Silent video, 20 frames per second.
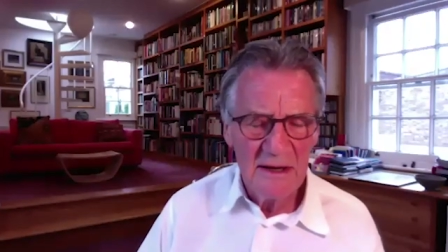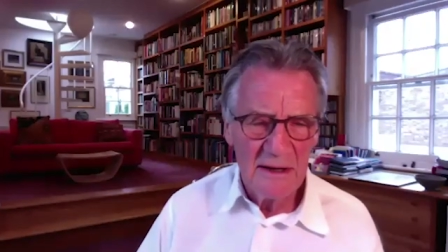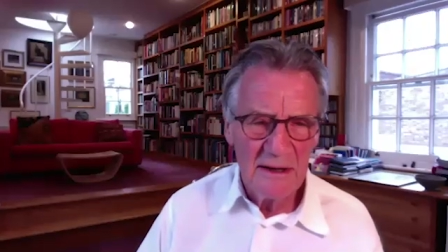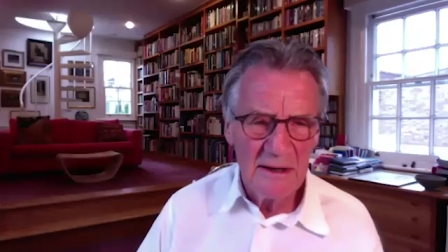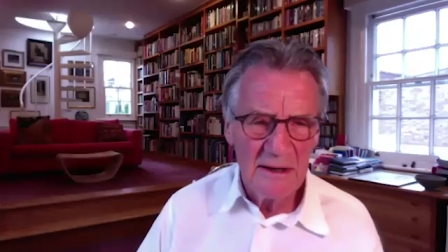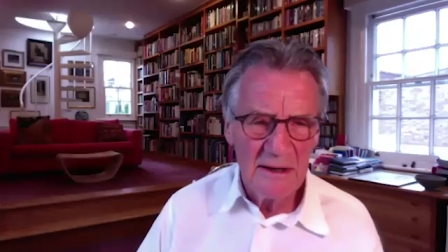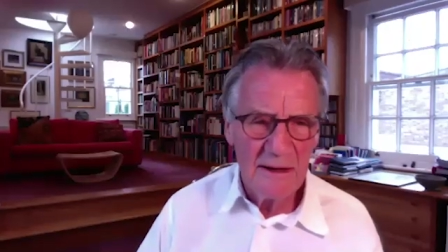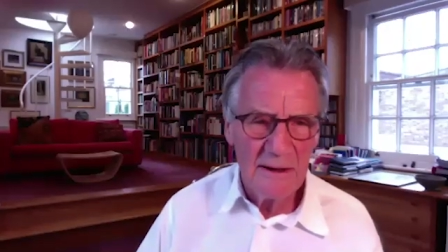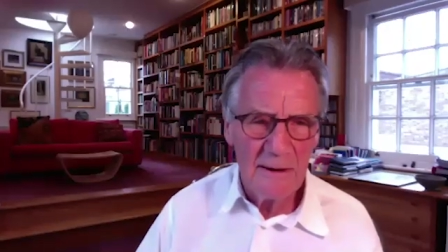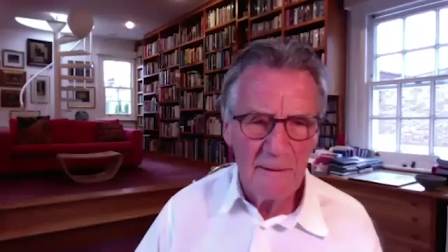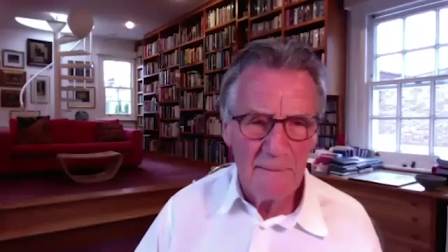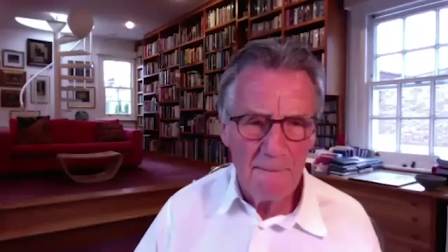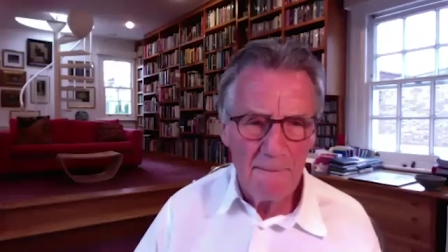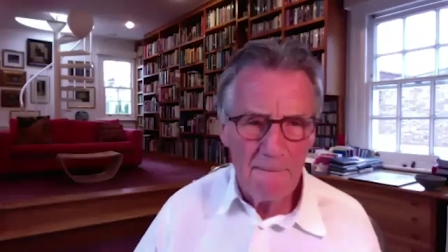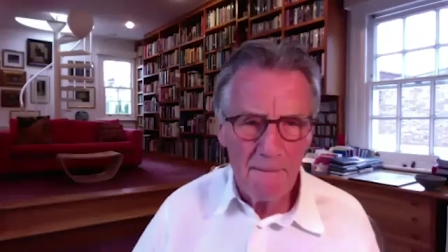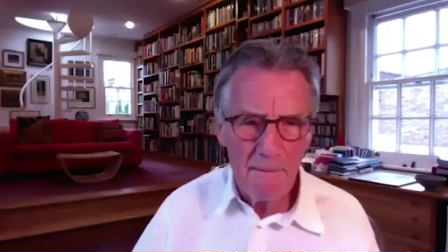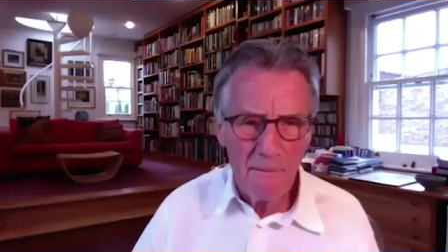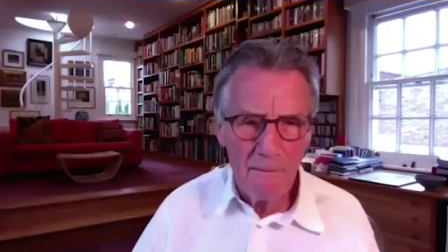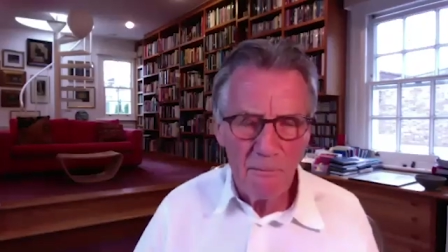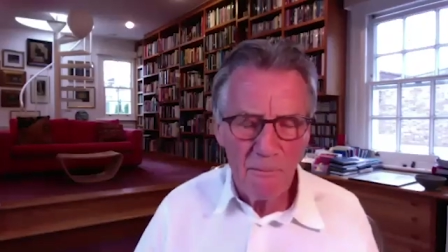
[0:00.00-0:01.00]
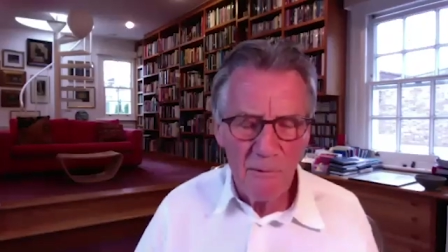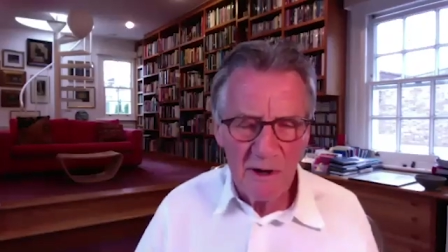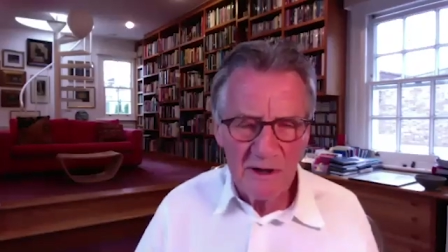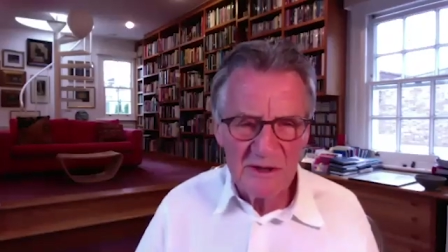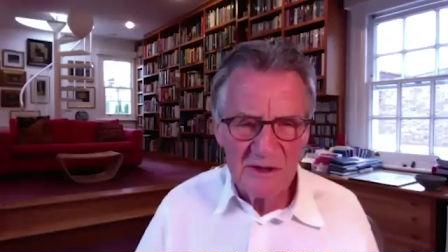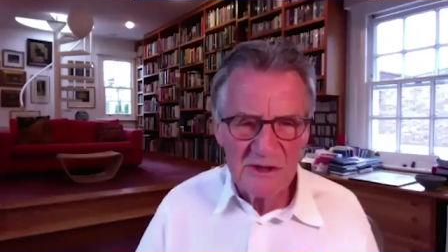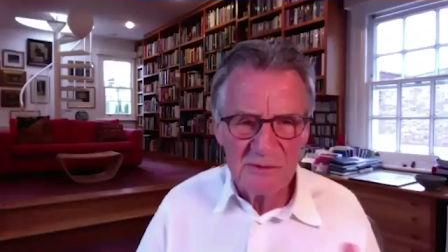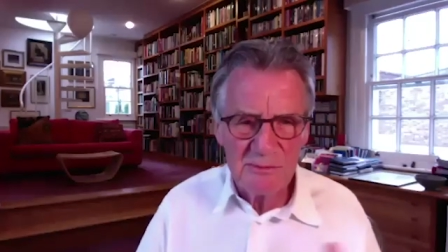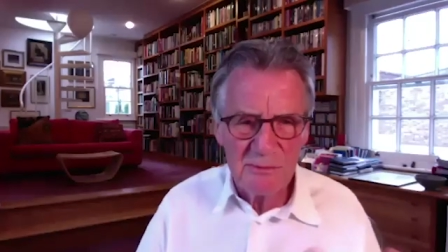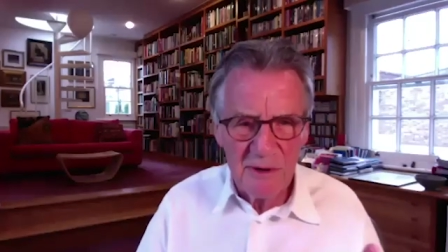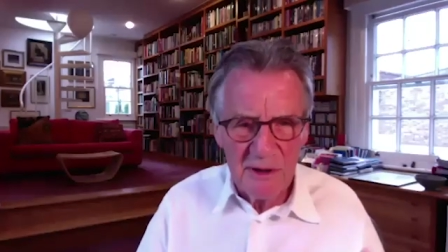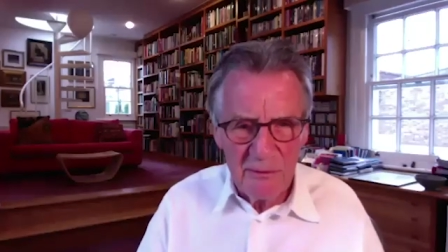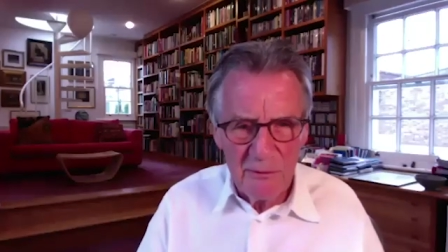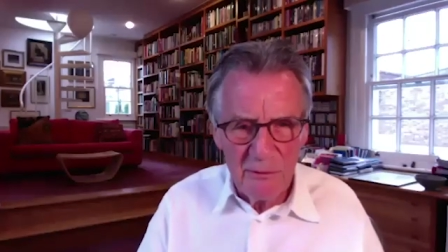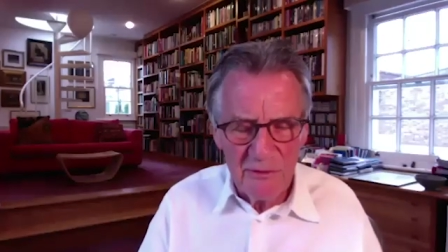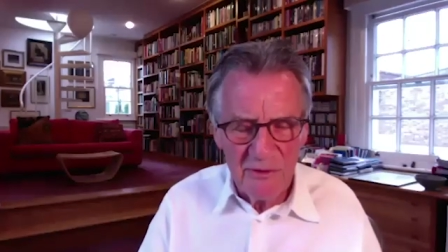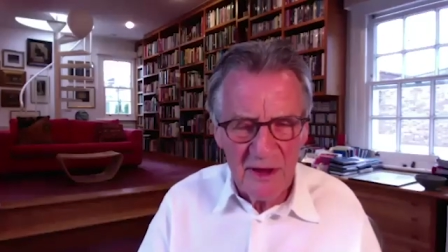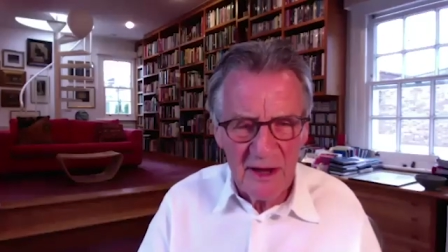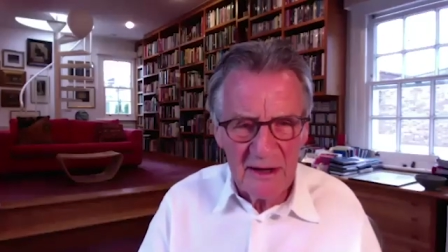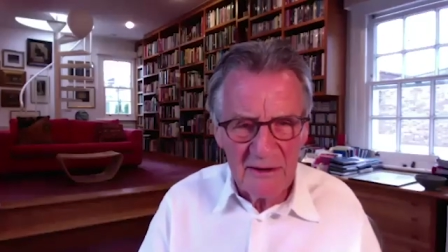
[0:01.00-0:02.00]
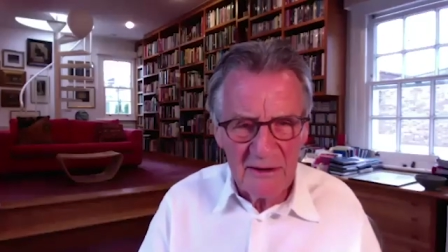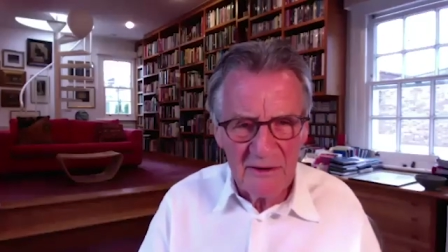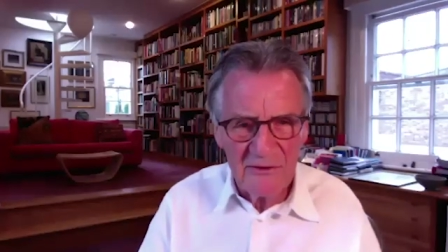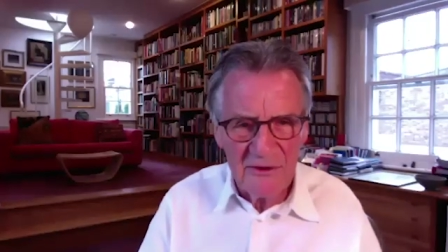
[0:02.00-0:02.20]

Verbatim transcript: um, which we would then,